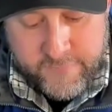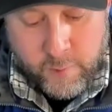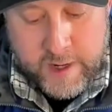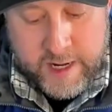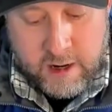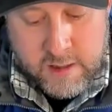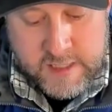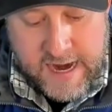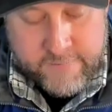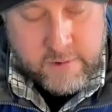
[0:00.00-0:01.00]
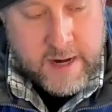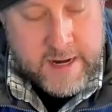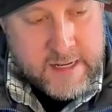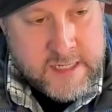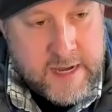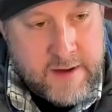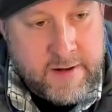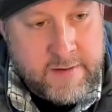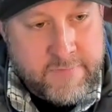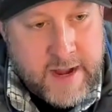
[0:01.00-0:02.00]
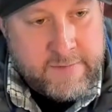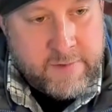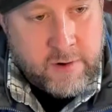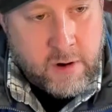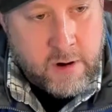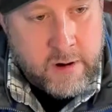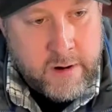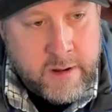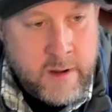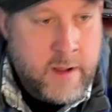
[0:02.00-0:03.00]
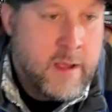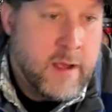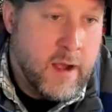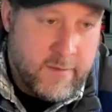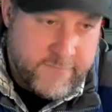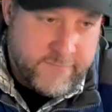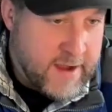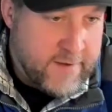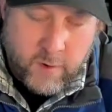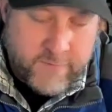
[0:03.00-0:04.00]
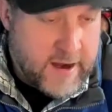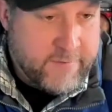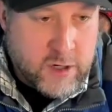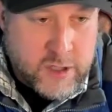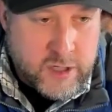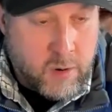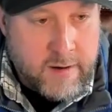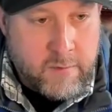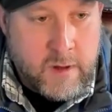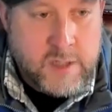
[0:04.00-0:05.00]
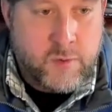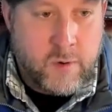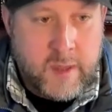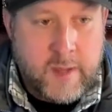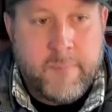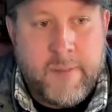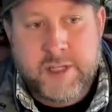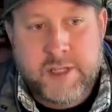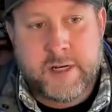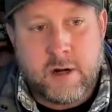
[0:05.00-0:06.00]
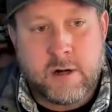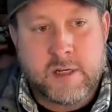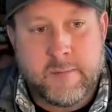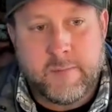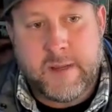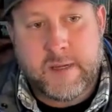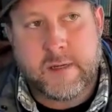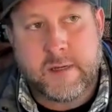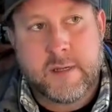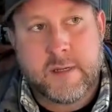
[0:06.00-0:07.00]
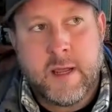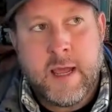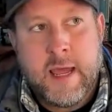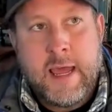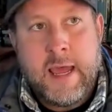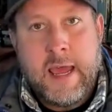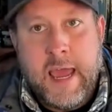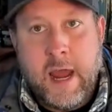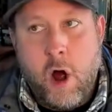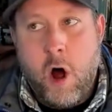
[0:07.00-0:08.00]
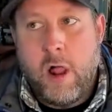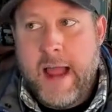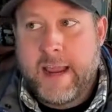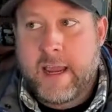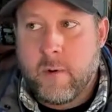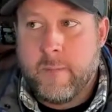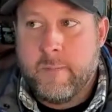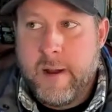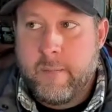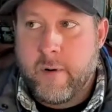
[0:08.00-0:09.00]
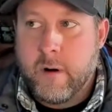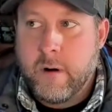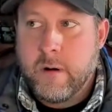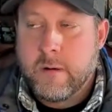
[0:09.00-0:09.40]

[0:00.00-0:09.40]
4 years after I did 75 hard, 4 or 5 years ago, whenever it was, were the best years in business. And all I can remember